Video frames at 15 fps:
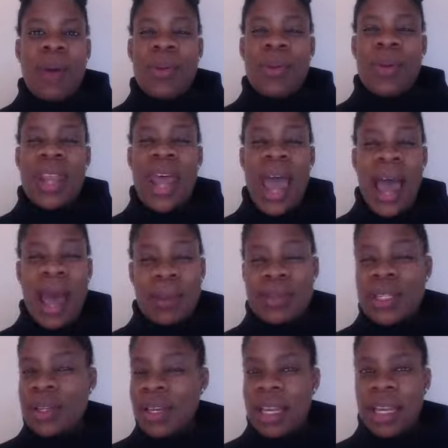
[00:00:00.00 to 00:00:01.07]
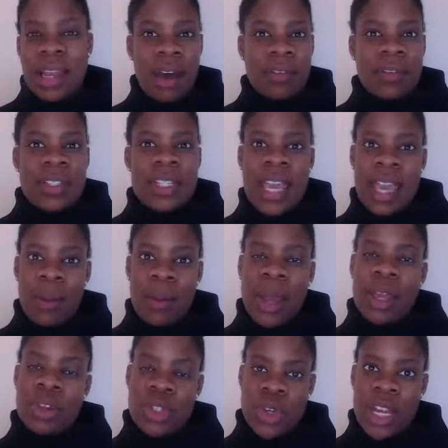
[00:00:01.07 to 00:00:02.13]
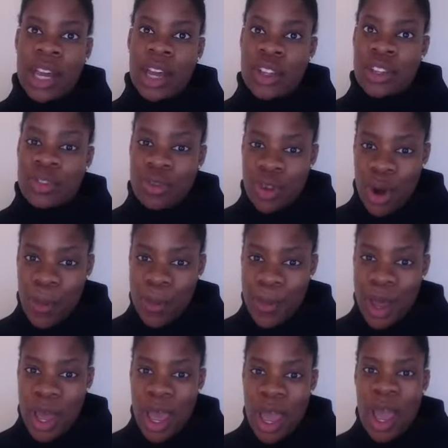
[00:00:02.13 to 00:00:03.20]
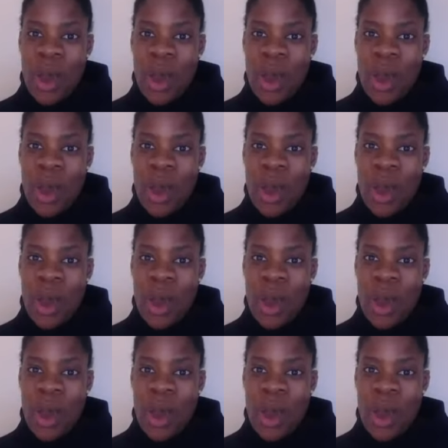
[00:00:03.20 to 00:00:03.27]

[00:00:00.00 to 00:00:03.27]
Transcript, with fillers: We would absolutely love to hear where you're joining us from.